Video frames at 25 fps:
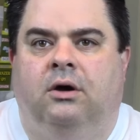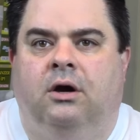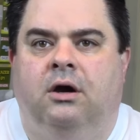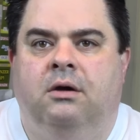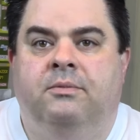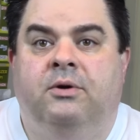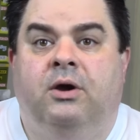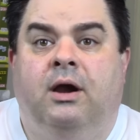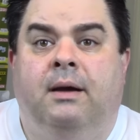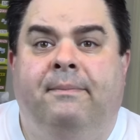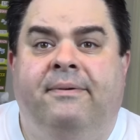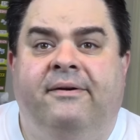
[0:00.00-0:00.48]

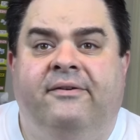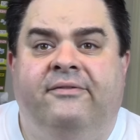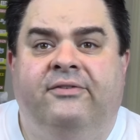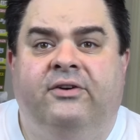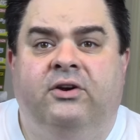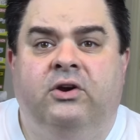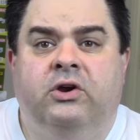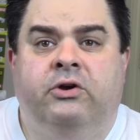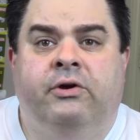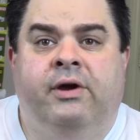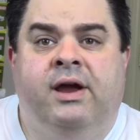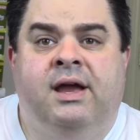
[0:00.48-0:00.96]
armor. I
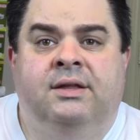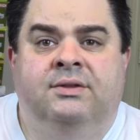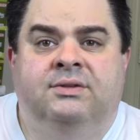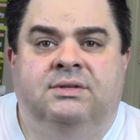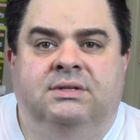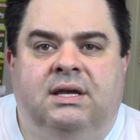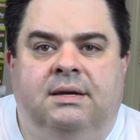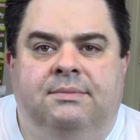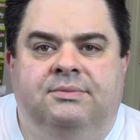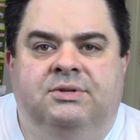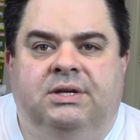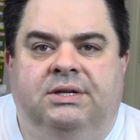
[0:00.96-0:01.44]
prefer ground
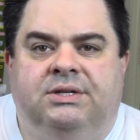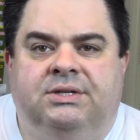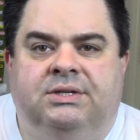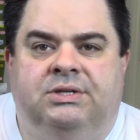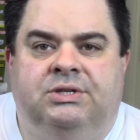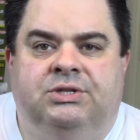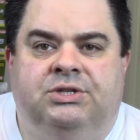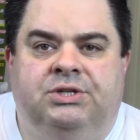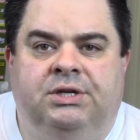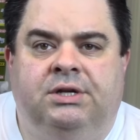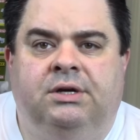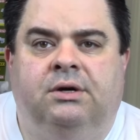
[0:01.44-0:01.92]
subjects
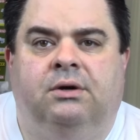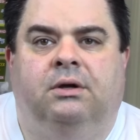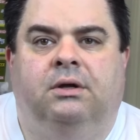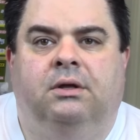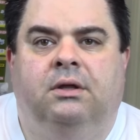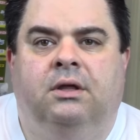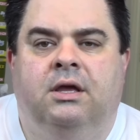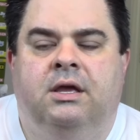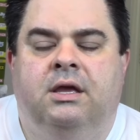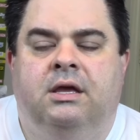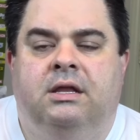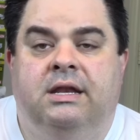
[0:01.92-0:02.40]
in
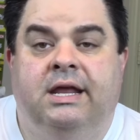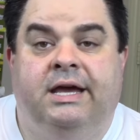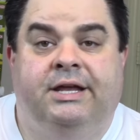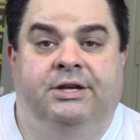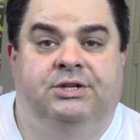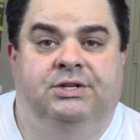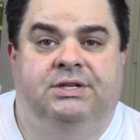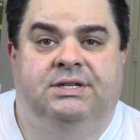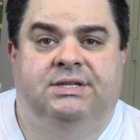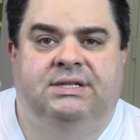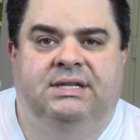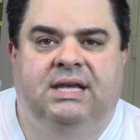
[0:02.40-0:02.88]
general, not
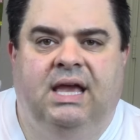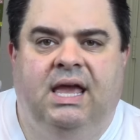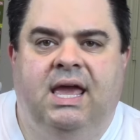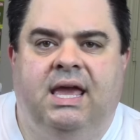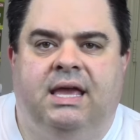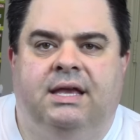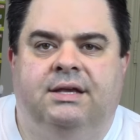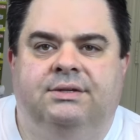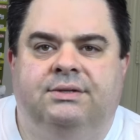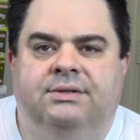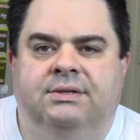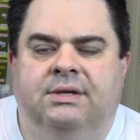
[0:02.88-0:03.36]
just
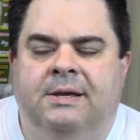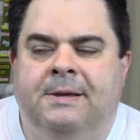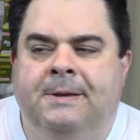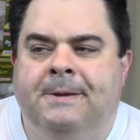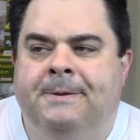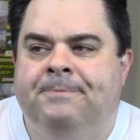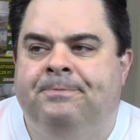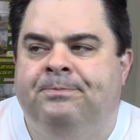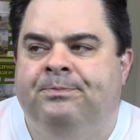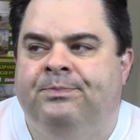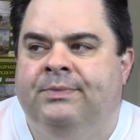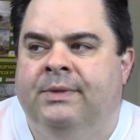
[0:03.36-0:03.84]
tanks.
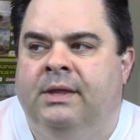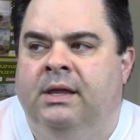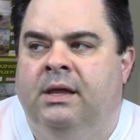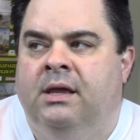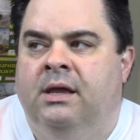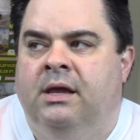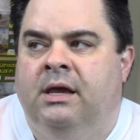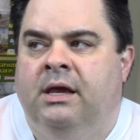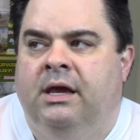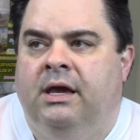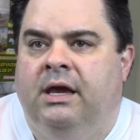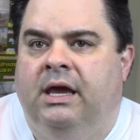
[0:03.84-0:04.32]

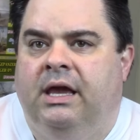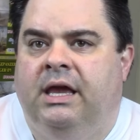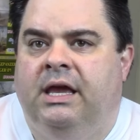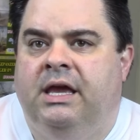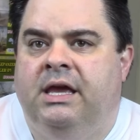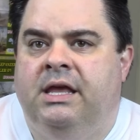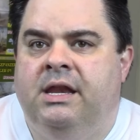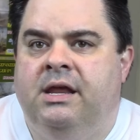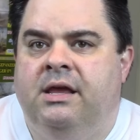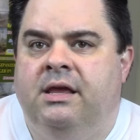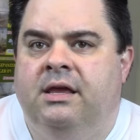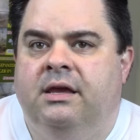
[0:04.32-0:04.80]

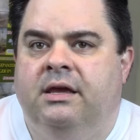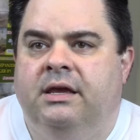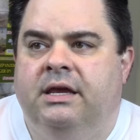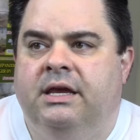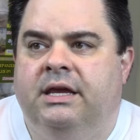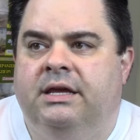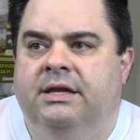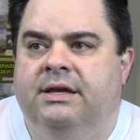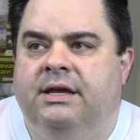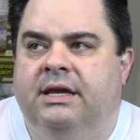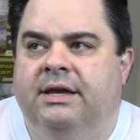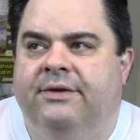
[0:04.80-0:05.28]
And
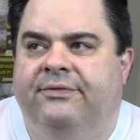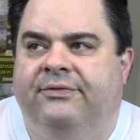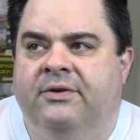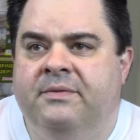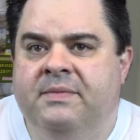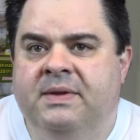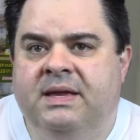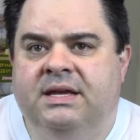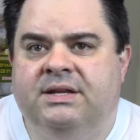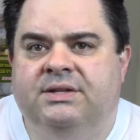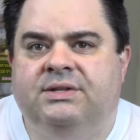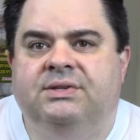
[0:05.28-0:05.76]
it, it, for
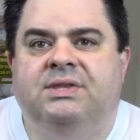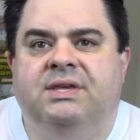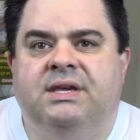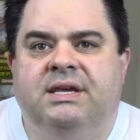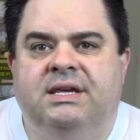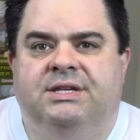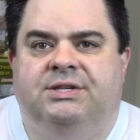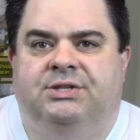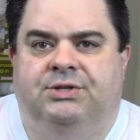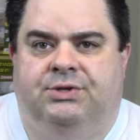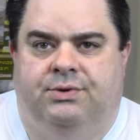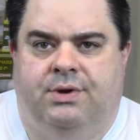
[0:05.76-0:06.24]
me, it's the
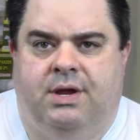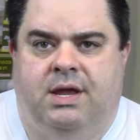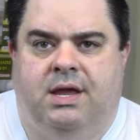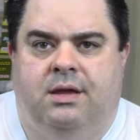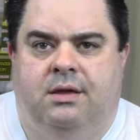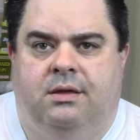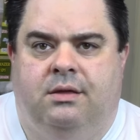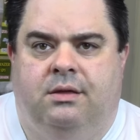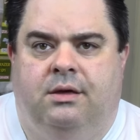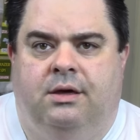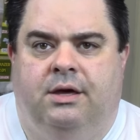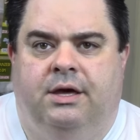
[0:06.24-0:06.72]
history.
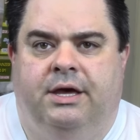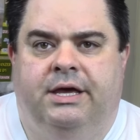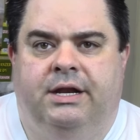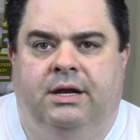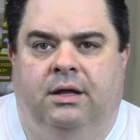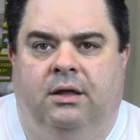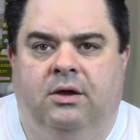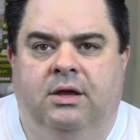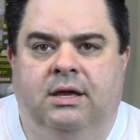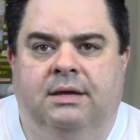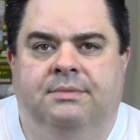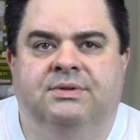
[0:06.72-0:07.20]
Uh, it
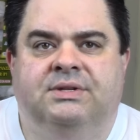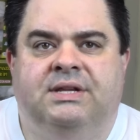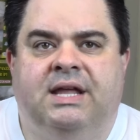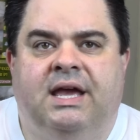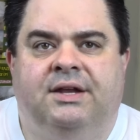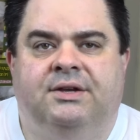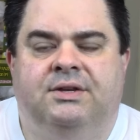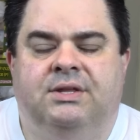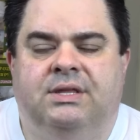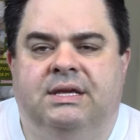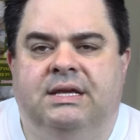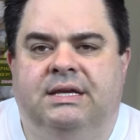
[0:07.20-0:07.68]
all comes
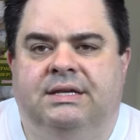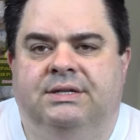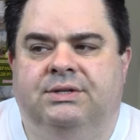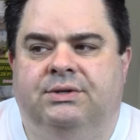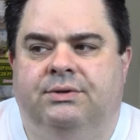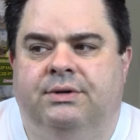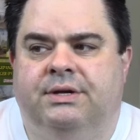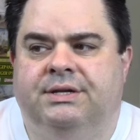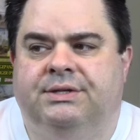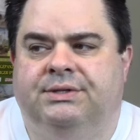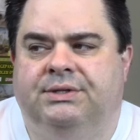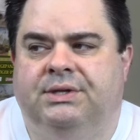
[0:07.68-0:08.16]
down to the
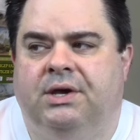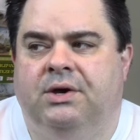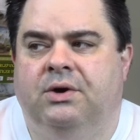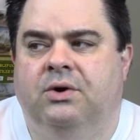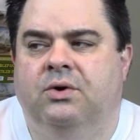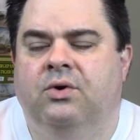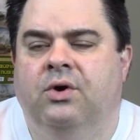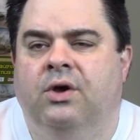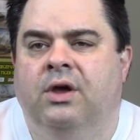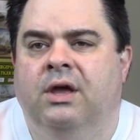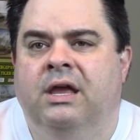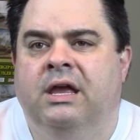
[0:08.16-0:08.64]
history.
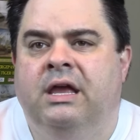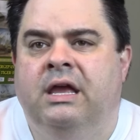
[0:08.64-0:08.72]
So,